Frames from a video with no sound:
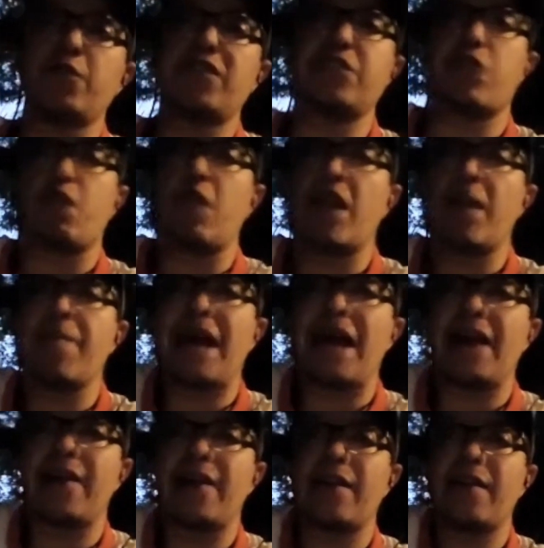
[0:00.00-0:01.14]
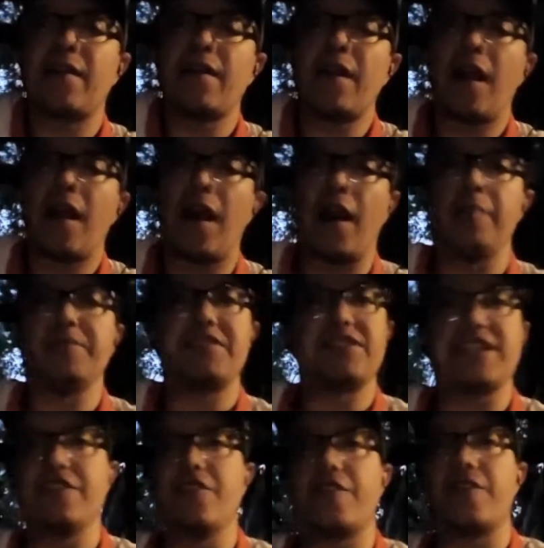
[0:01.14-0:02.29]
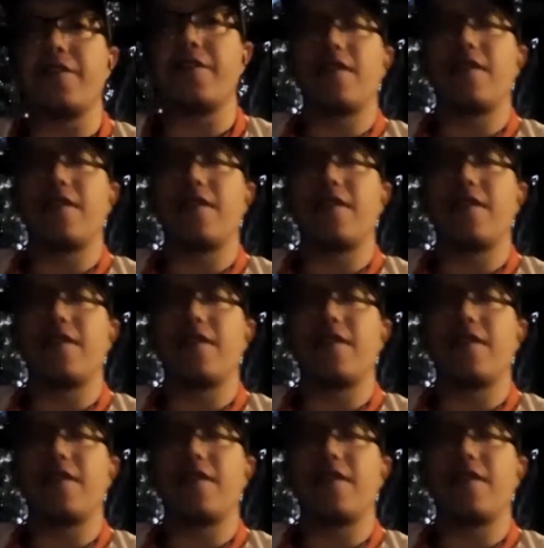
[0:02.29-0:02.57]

He's a running back, senior,